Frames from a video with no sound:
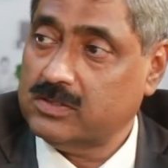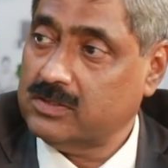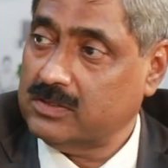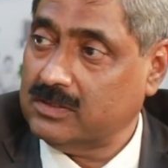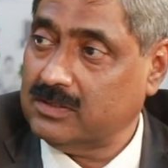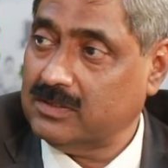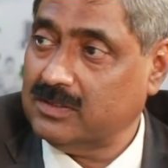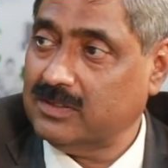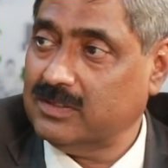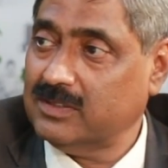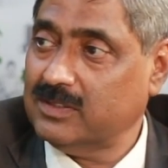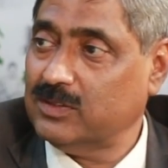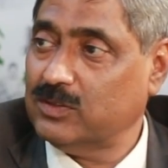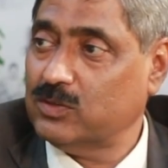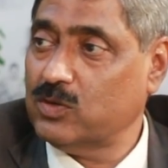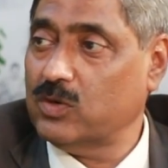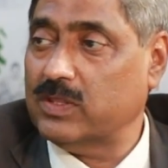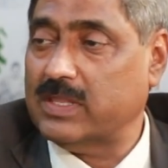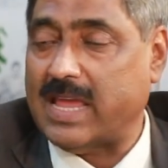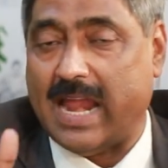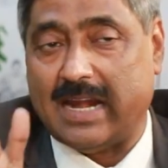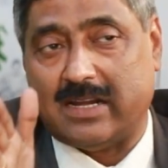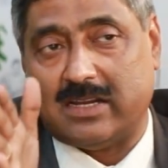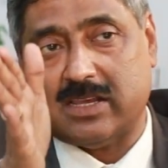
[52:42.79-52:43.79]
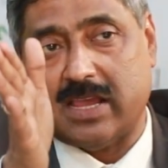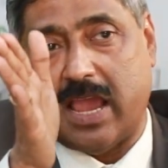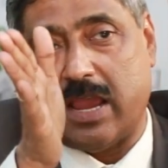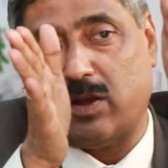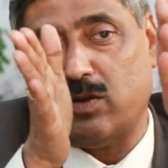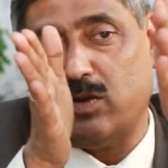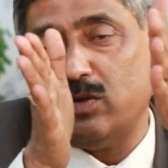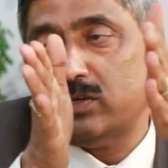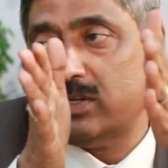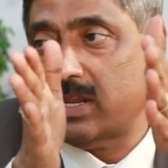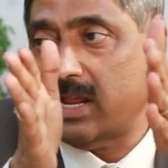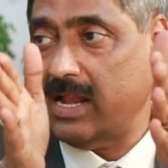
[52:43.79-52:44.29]
So that
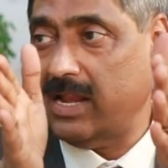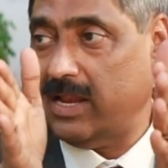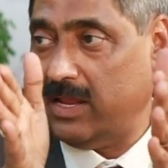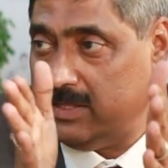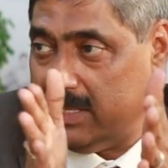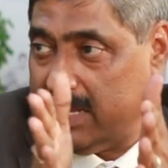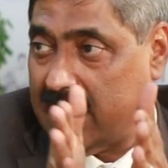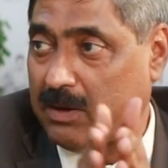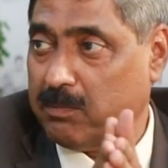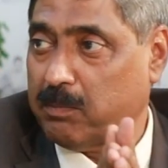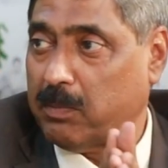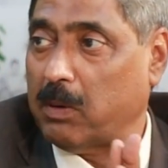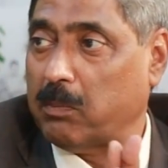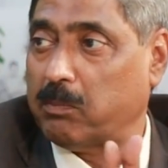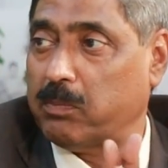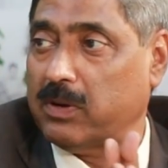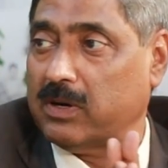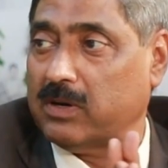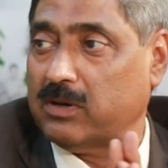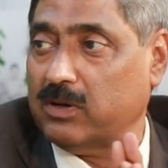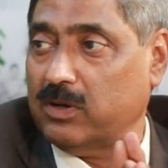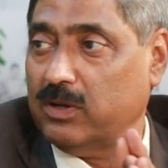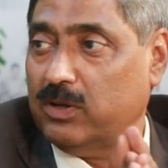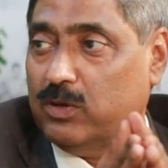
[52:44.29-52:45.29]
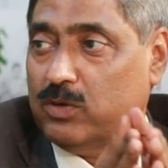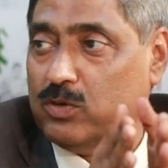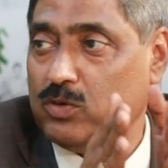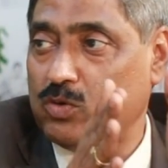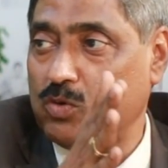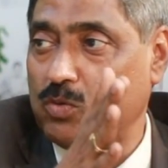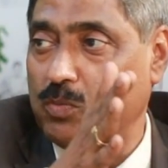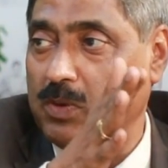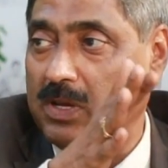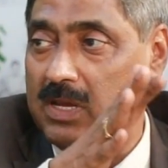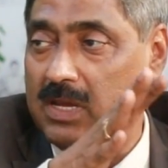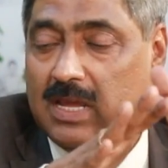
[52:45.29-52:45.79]
cyclostyling, that paper used
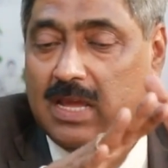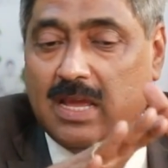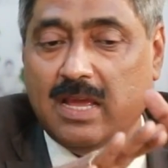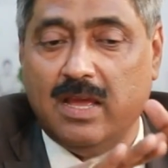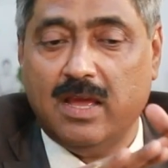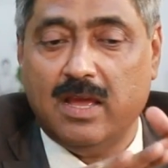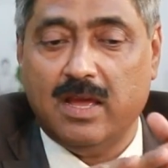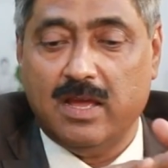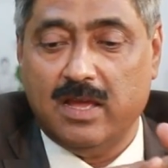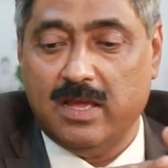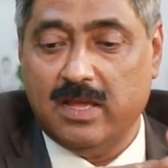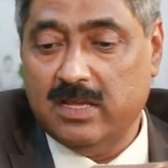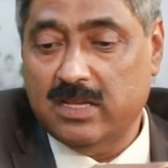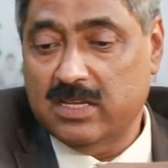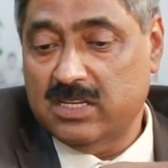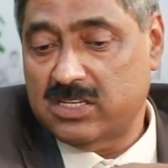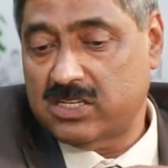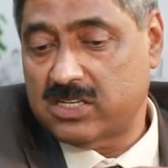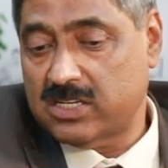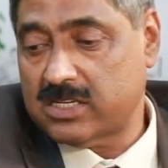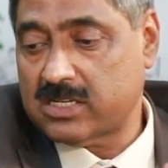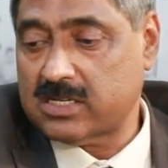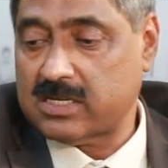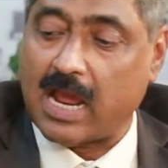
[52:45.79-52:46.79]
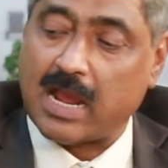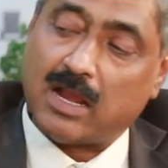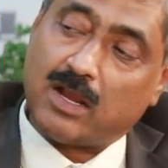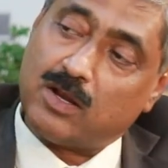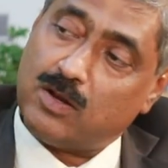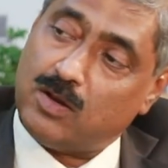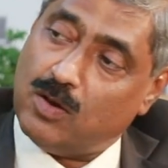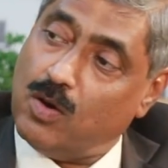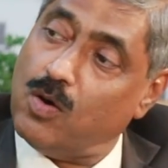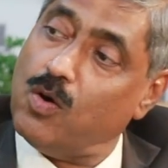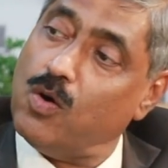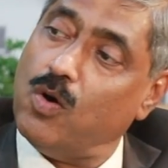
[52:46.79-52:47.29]
to be
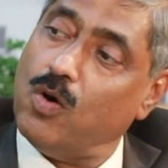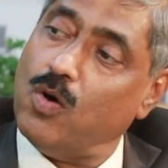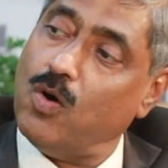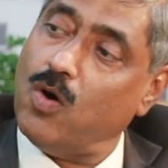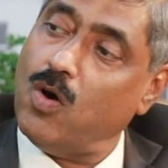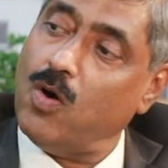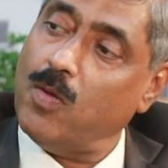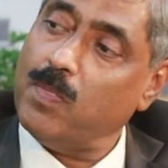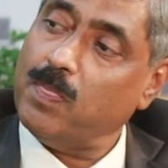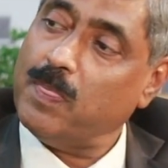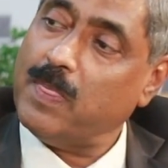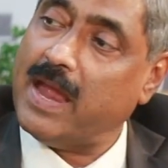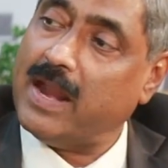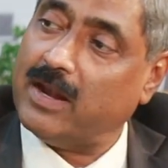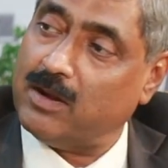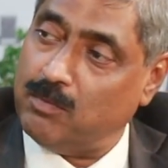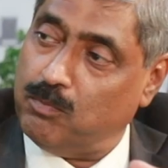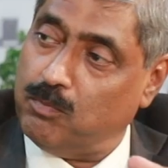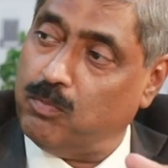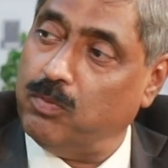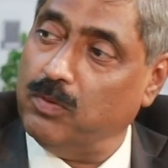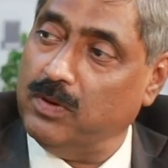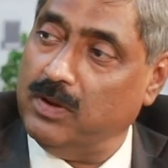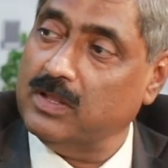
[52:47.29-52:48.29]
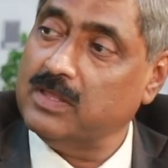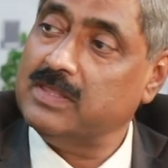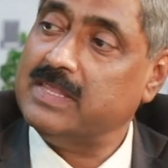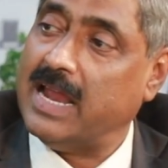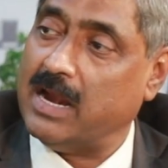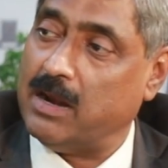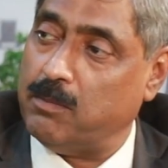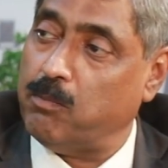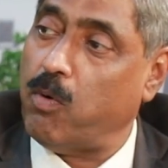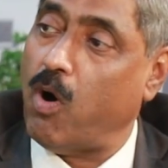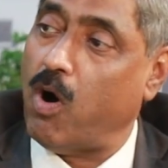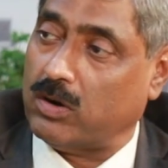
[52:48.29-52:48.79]
stuck on that in
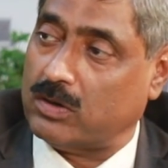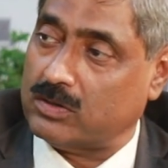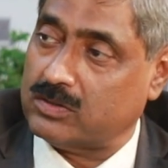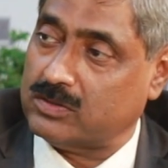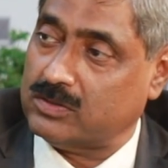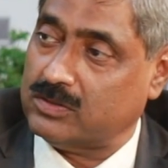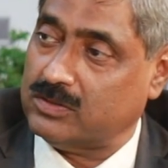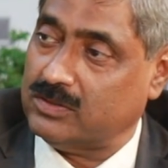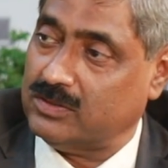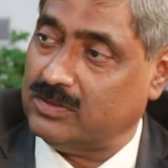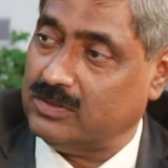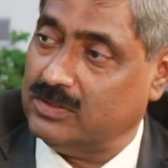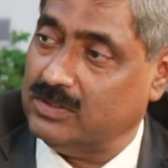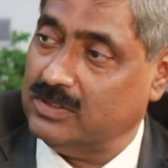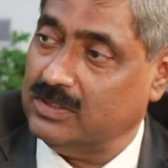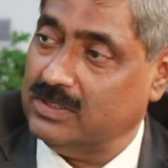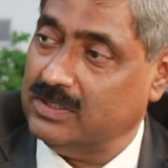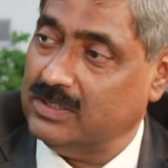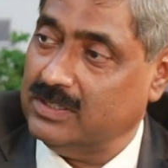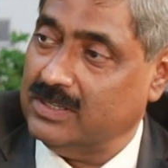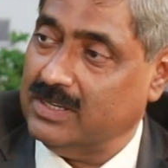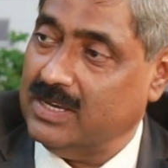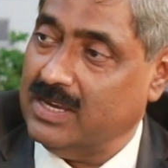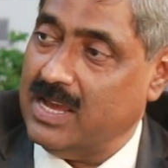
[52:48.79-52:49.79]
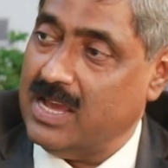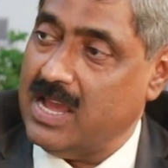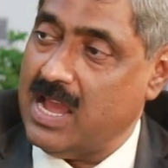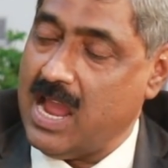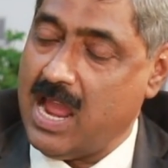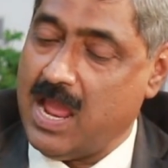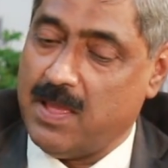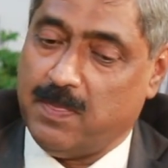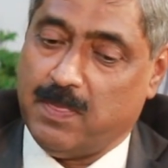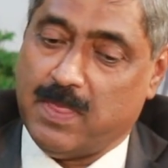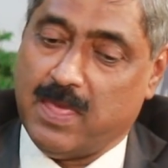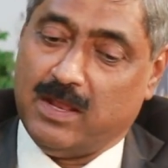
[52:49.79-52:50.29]
that box.
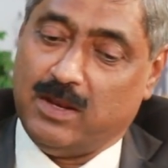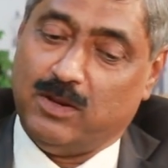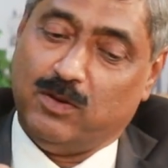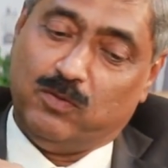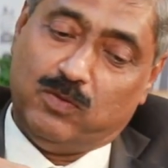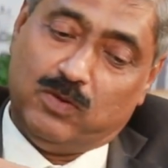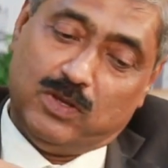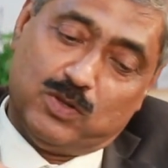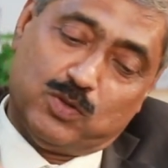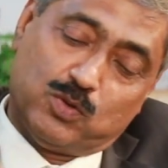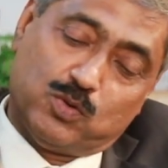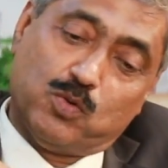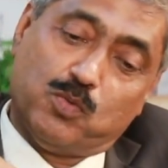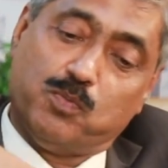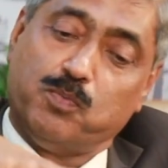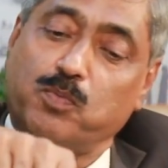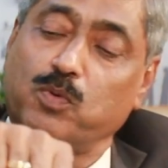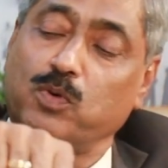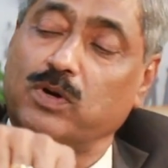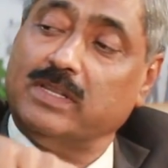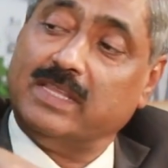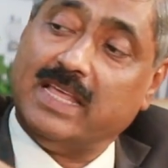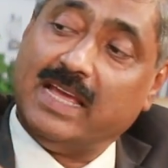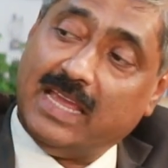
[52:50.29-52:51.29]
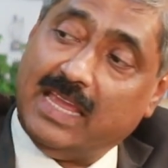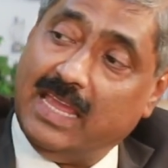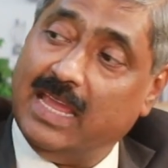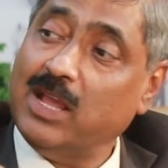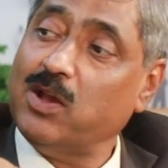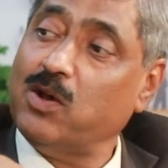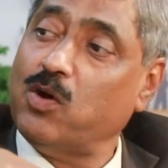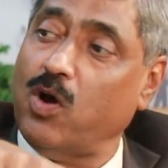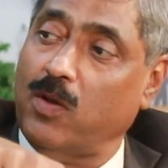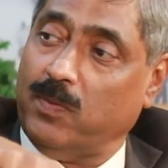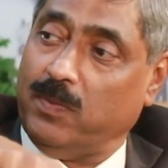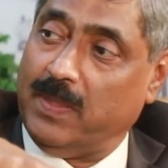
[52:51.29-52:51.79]
And then we used to put the
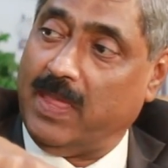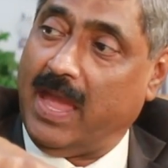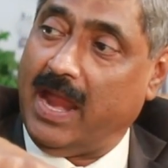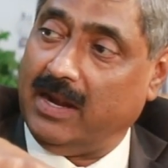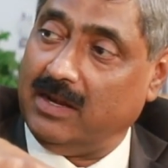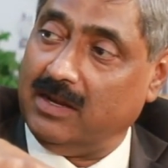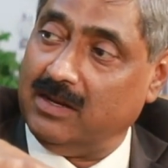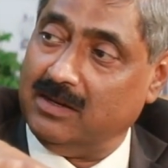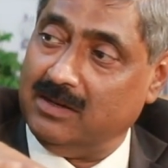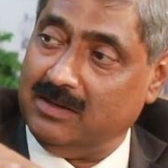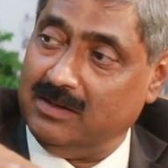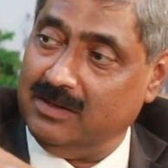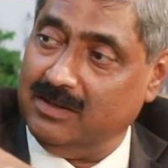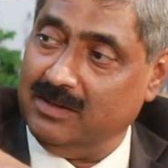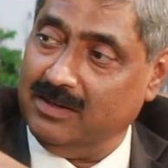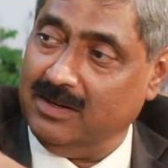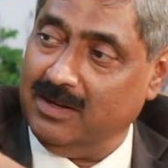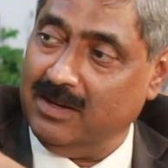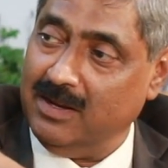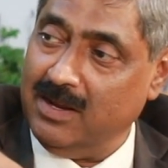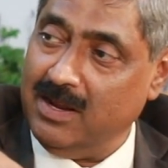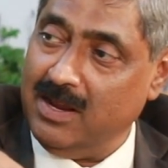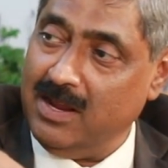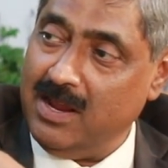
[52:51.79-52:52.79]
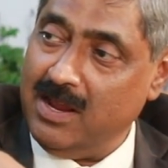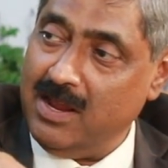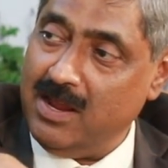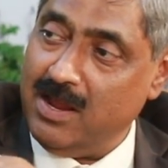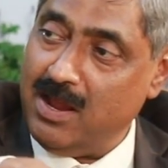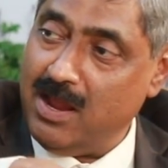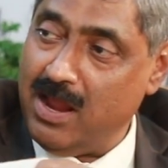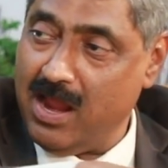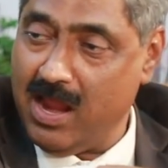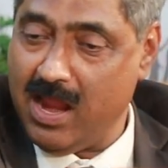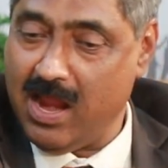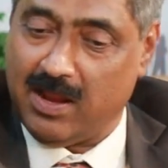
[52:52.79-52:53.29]
ink on that.
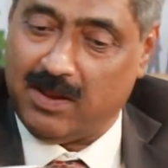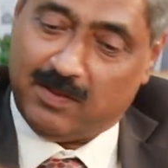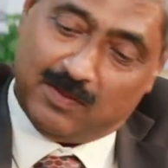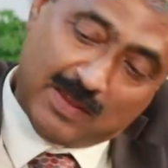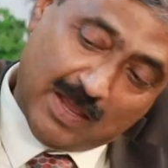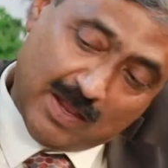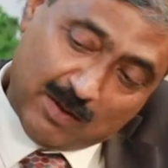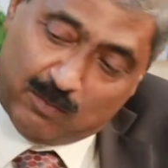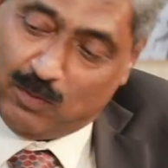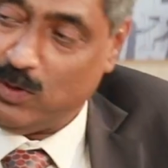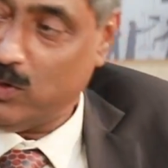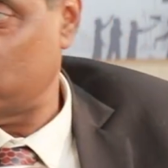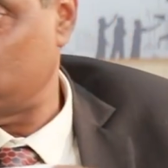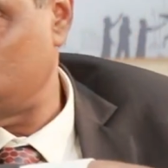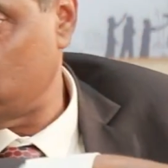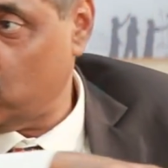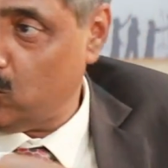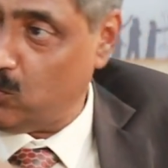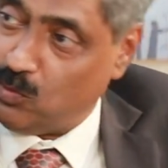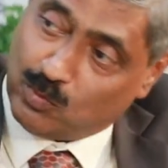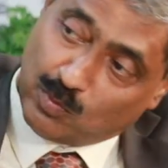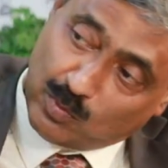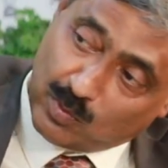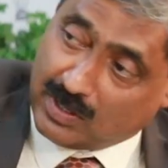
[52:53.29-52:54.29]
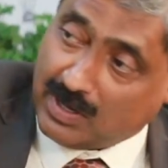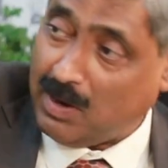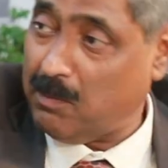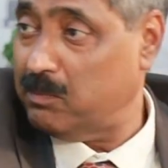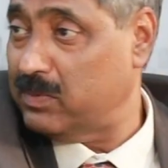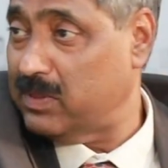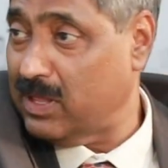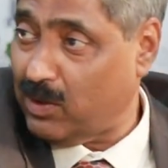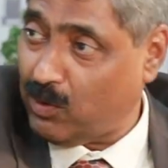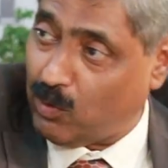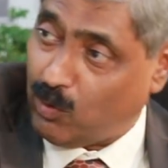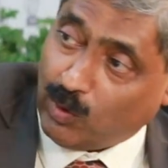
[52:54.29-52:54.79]
And then we used to
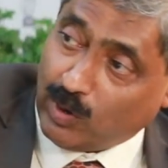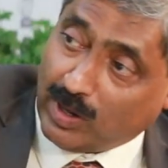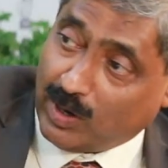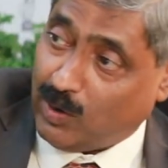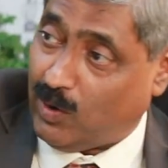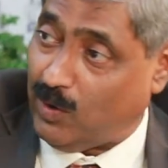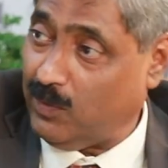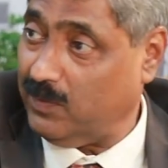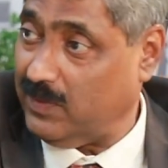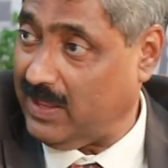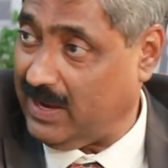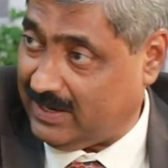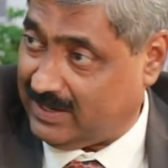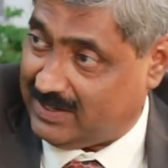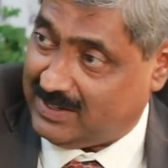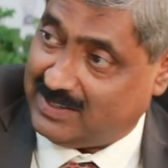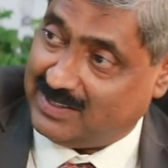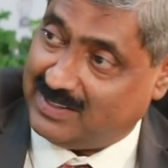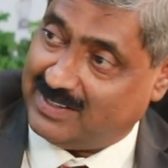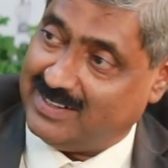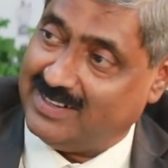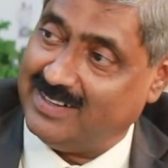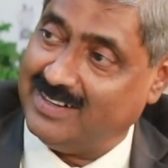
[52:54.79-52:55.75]
rub the roller on that.